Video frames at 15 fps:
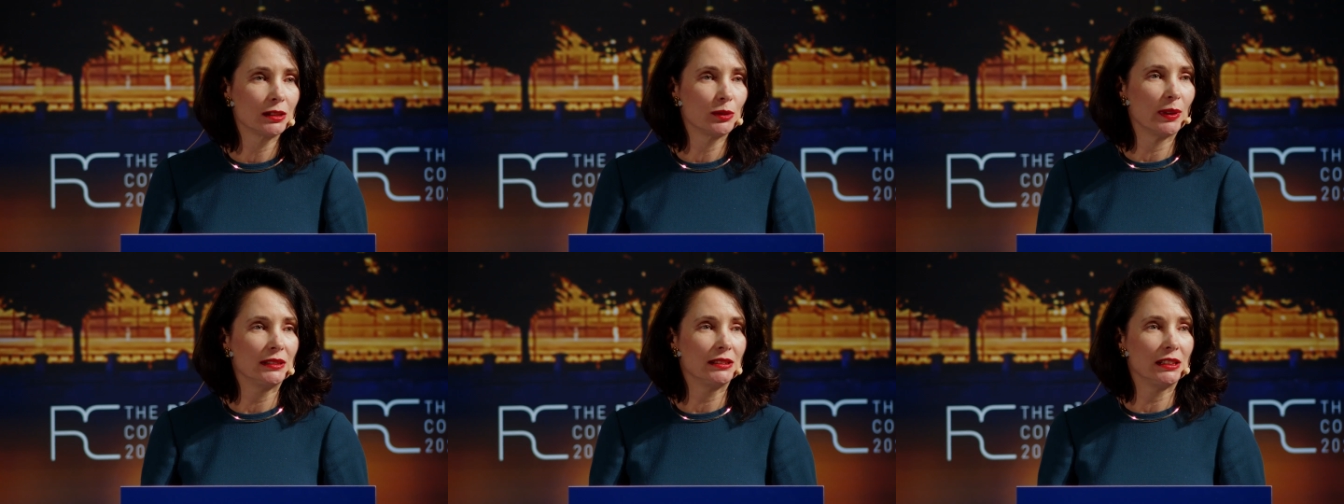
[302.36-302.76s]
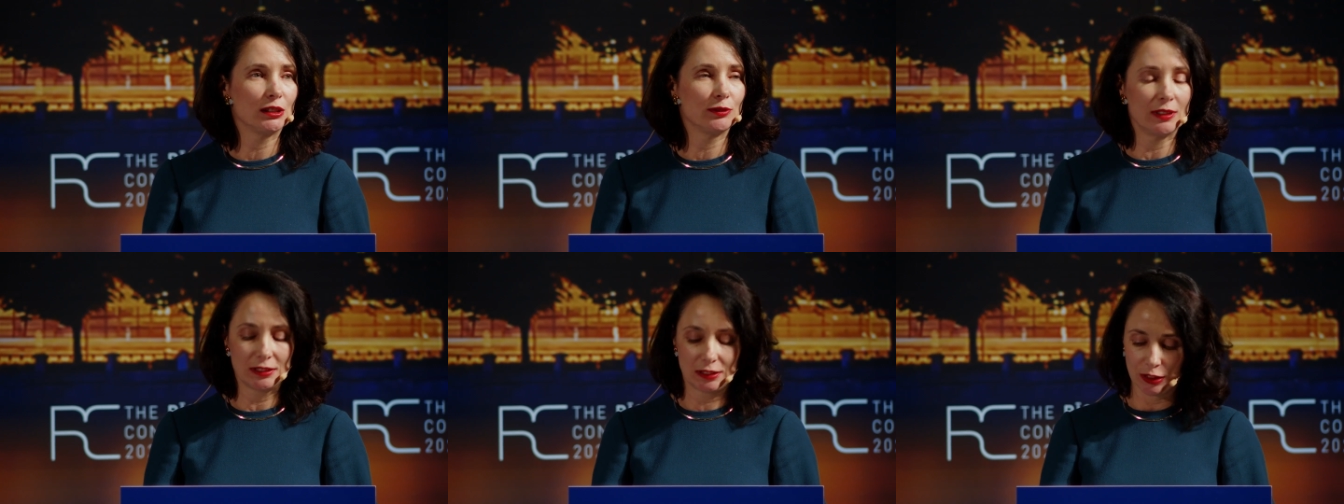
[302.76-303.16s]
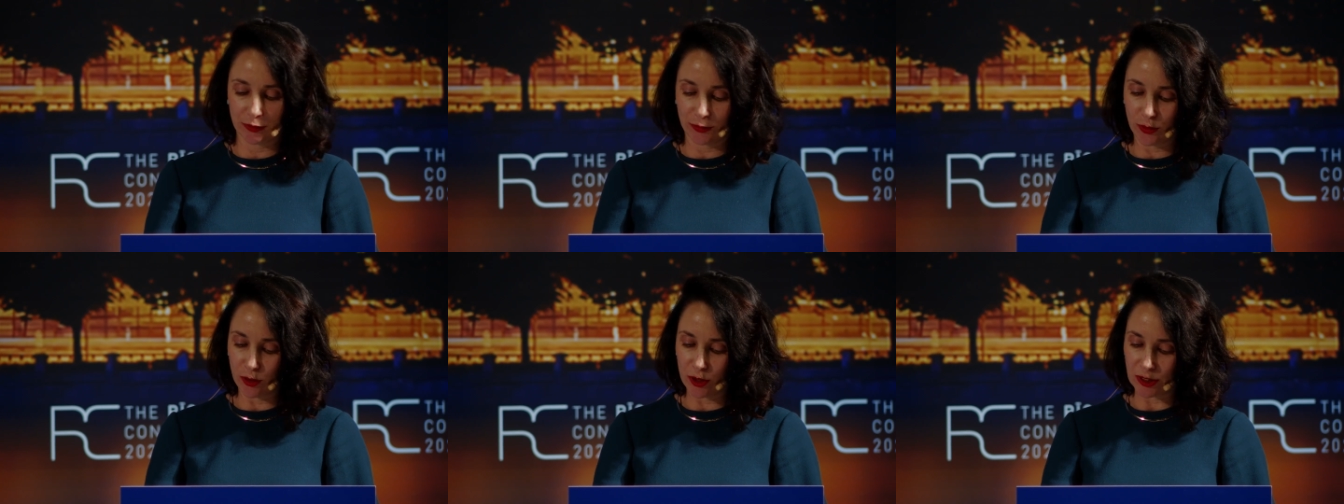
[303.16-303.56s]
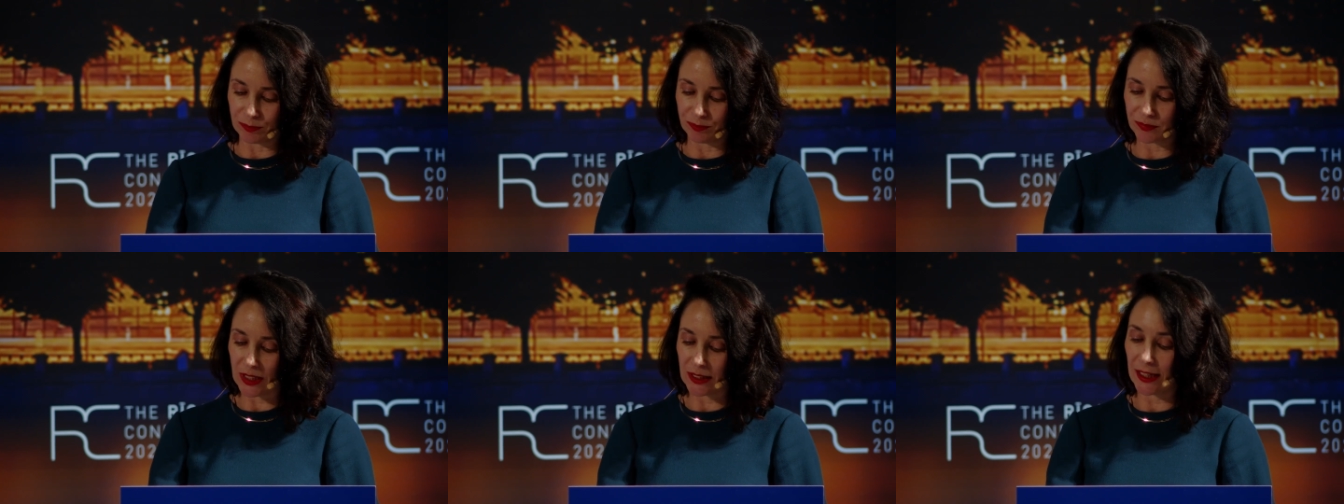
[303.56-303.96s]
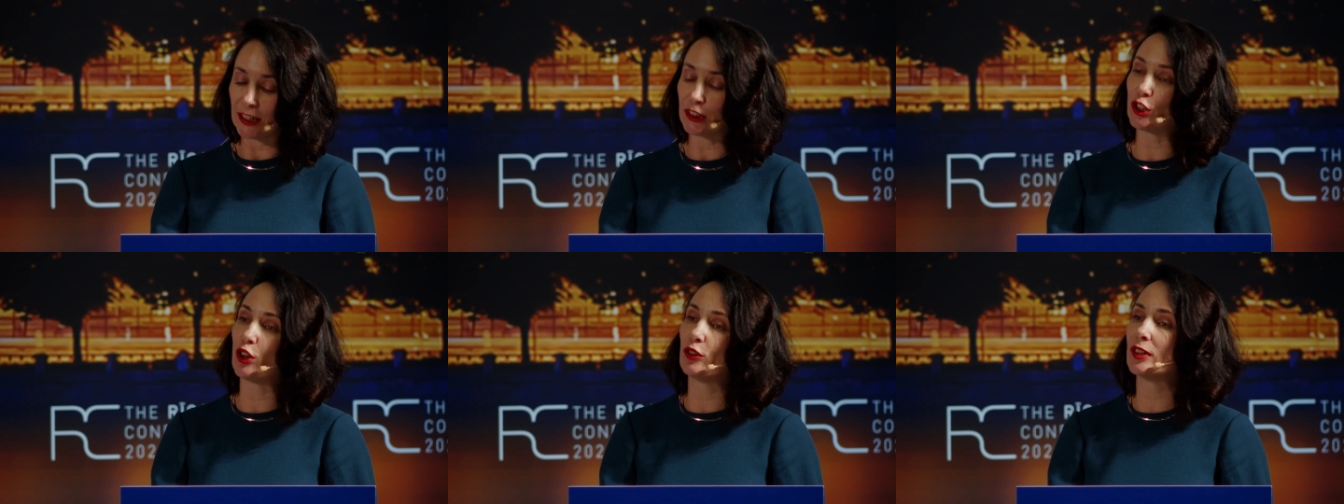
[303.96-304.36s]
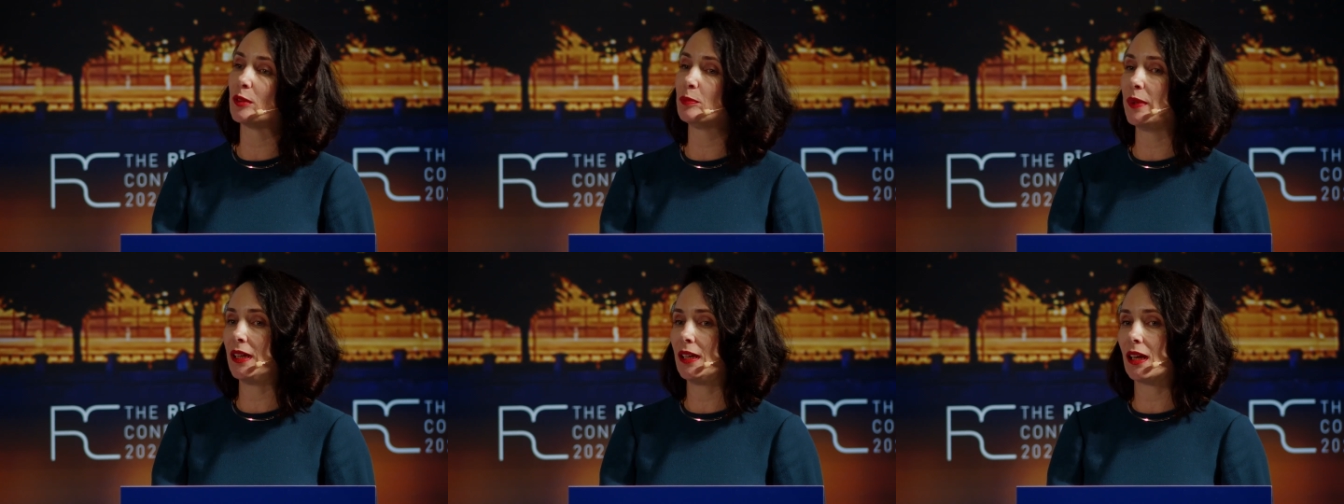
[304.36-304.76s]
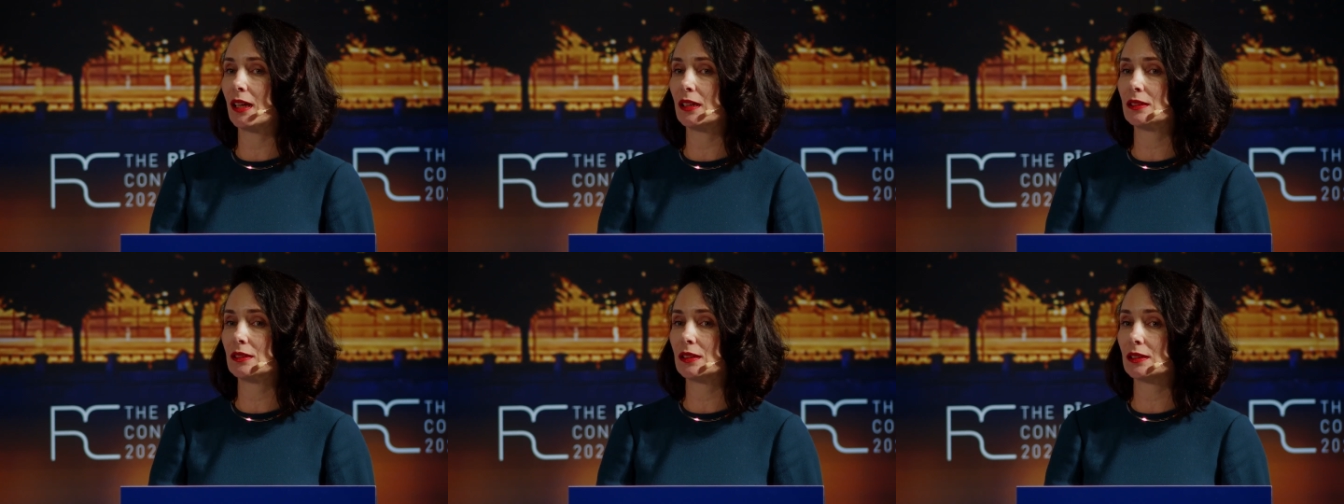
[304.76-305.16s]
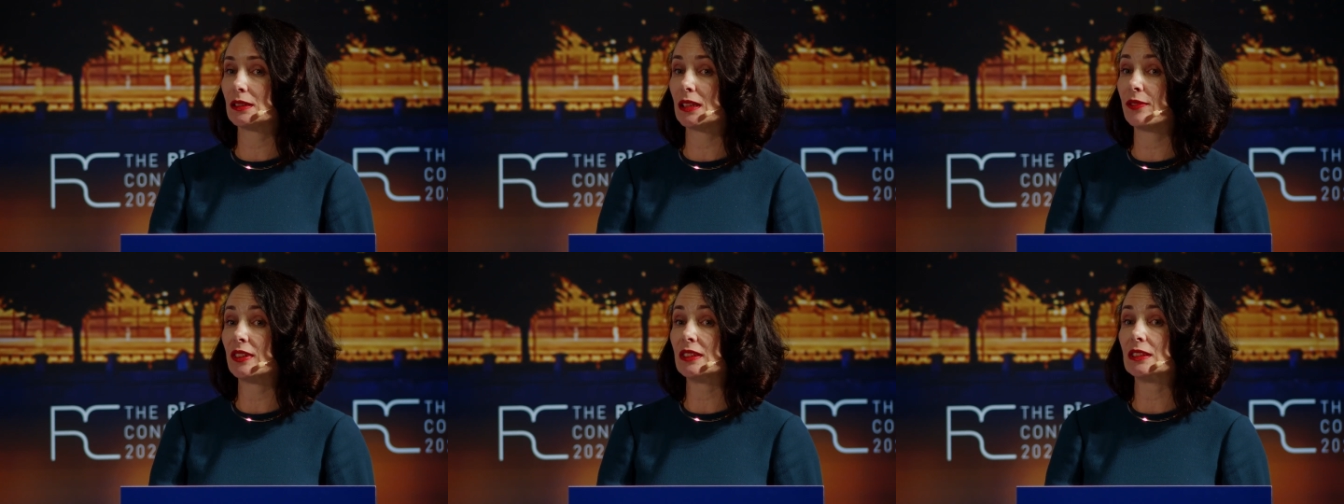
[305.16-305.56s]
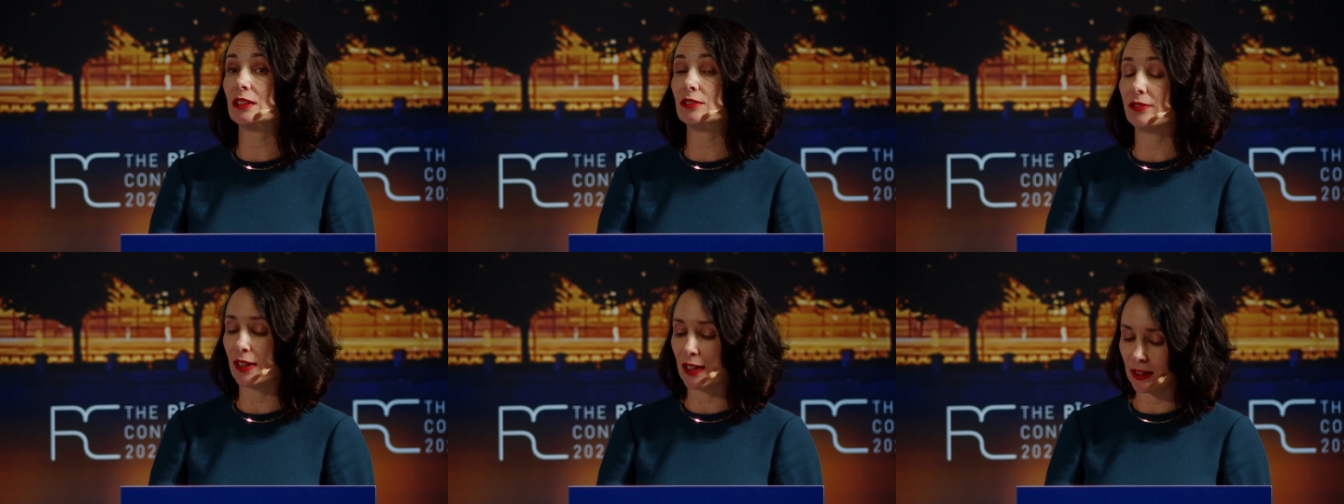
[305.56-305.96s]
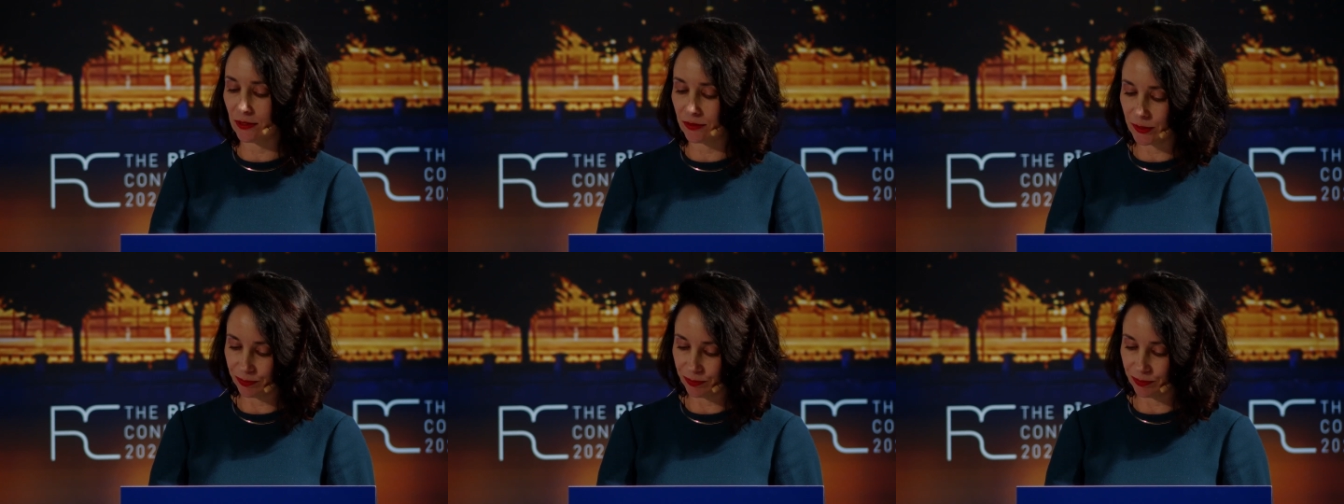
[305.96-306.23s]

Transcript: 2024, NATO will be at uh, 75.